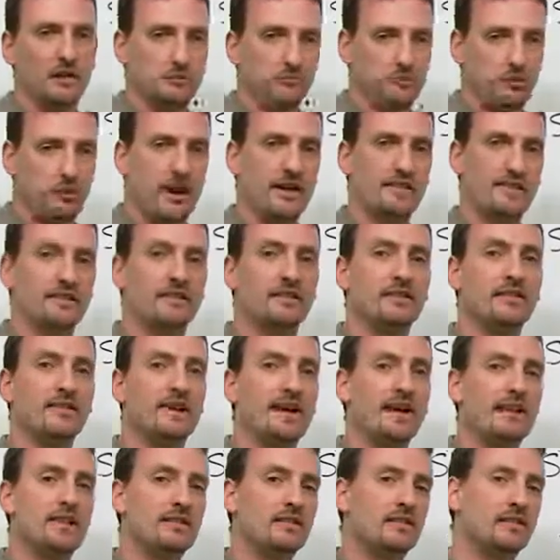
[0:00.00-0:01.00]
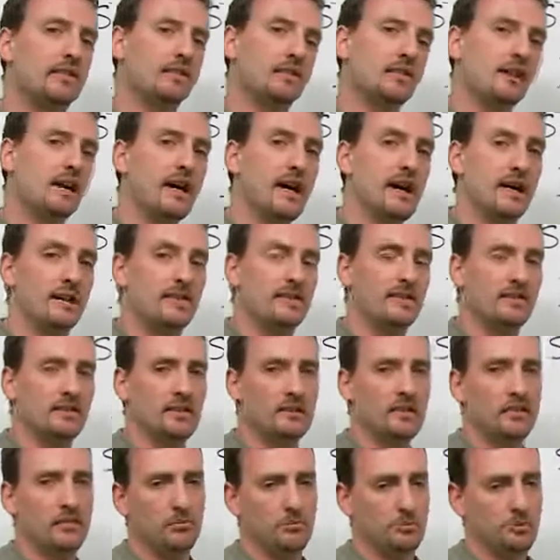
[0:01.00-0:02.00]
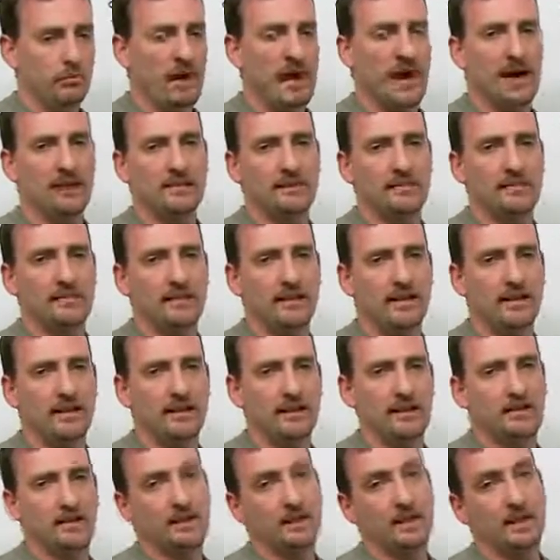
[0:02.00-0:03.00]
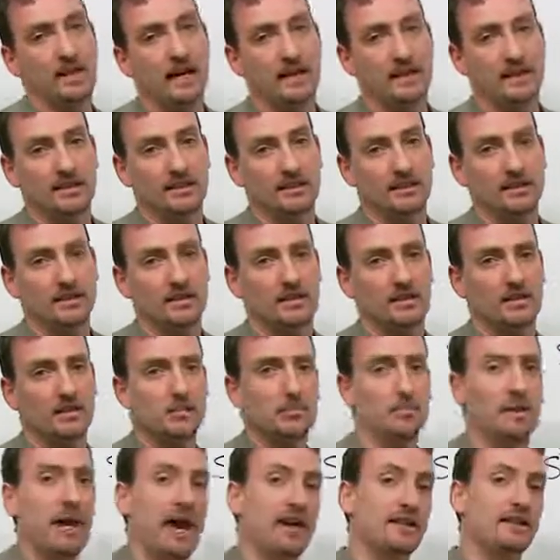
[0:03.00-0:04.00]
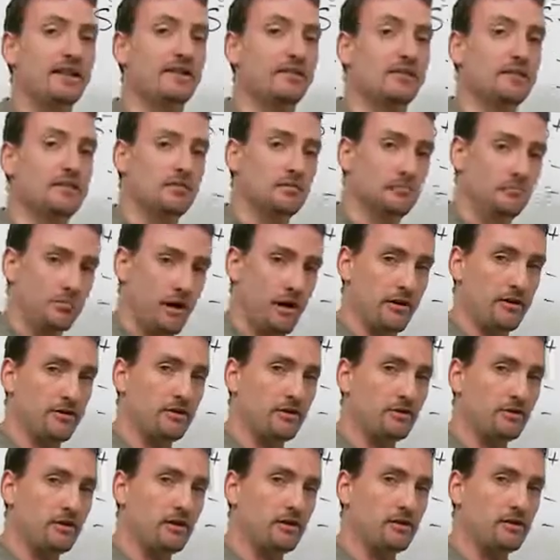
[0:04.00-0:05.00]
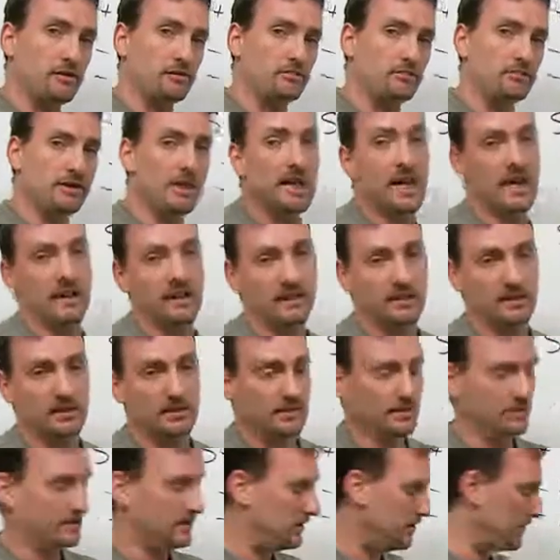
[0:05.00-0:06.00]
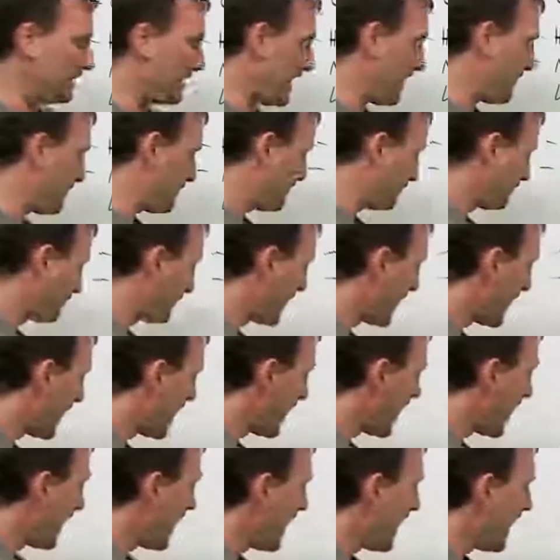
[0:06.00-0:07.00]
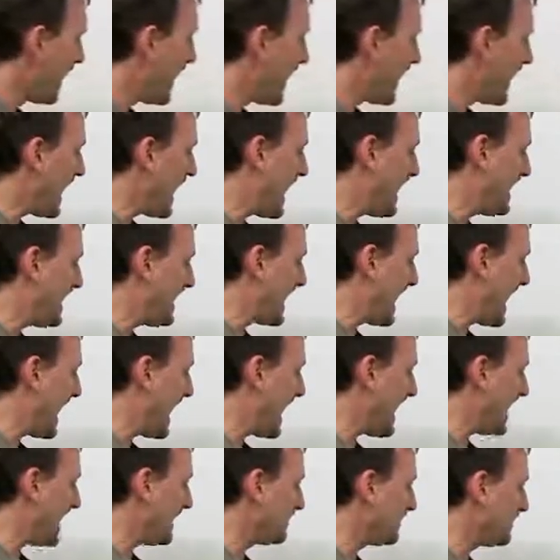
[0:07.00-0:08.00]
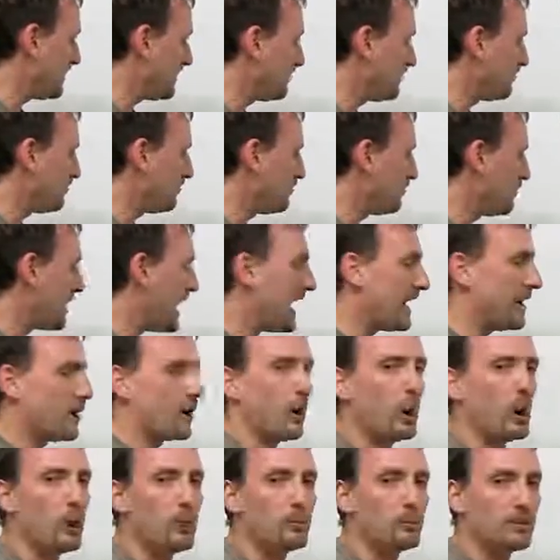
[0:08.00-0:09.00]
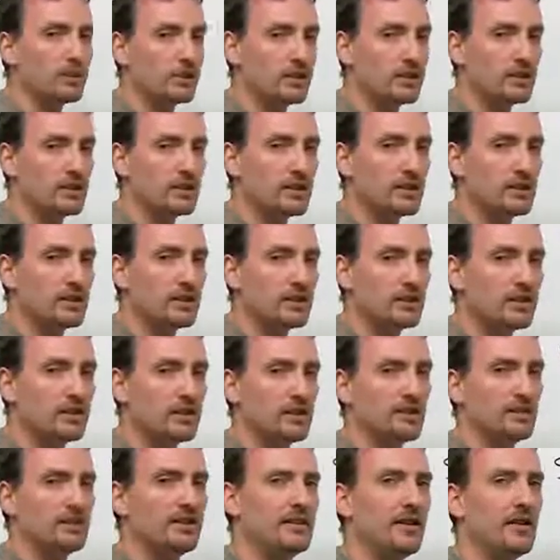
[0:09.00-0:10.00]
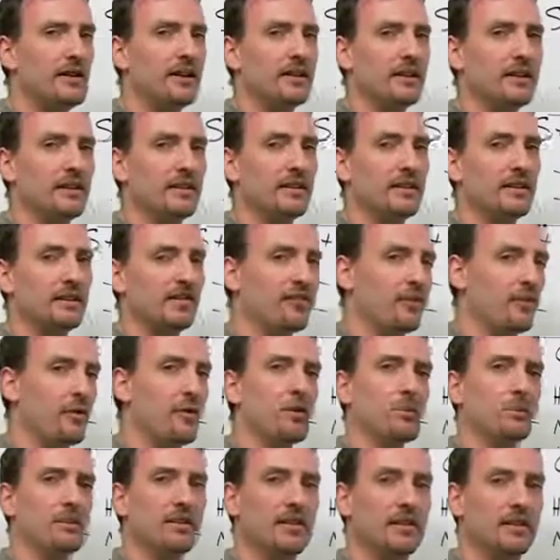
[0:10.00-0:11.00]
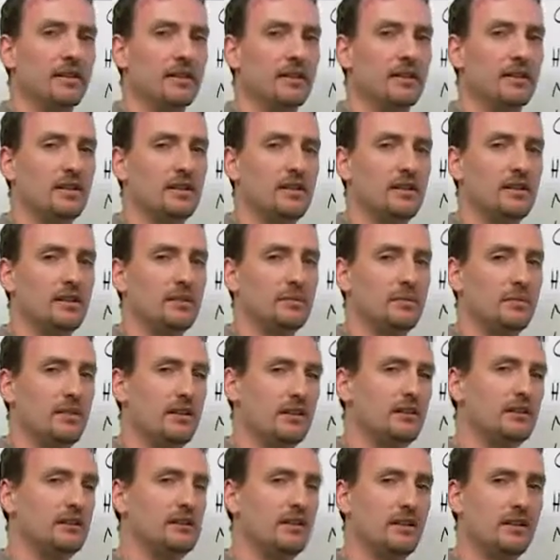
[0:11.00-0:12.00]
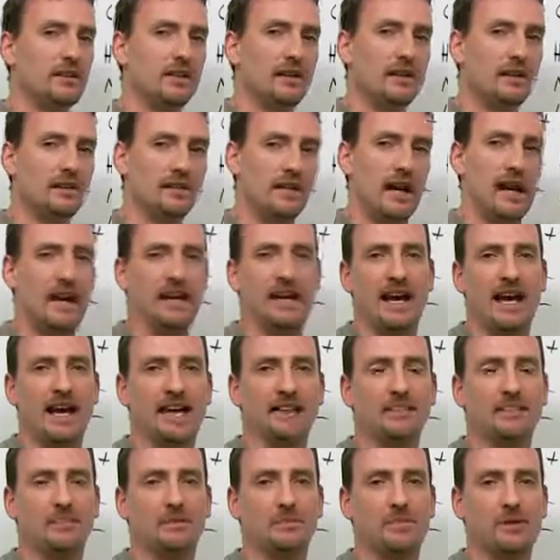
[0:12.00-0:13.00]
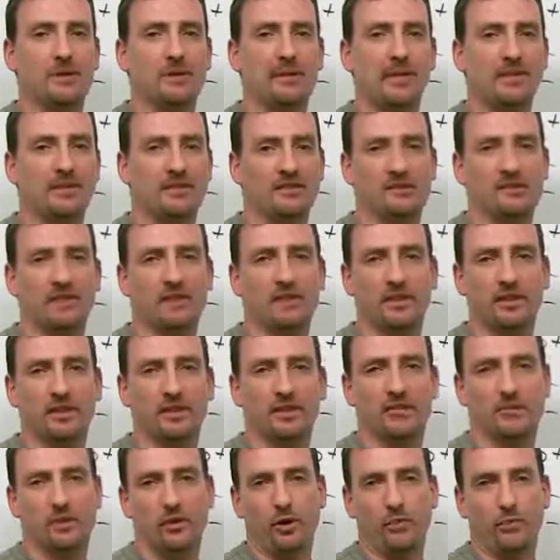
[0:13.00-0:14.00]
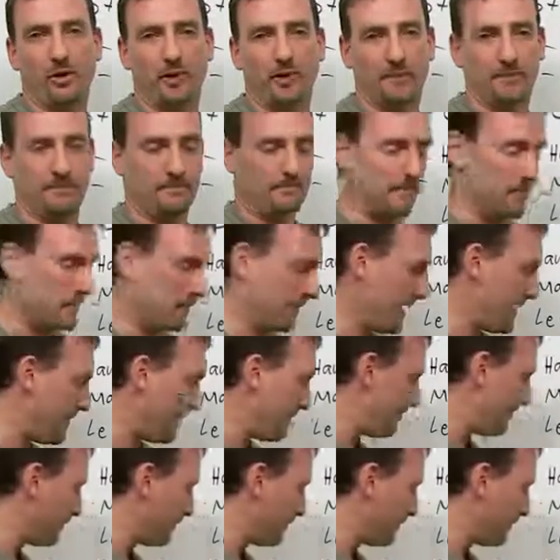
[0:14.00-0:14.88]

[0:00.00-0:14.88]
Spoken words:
Present tense, cut. Past tense, cut. Past participle, cut. Okay? I had my homework done for me. Means I had somebody else do it for me. Okay?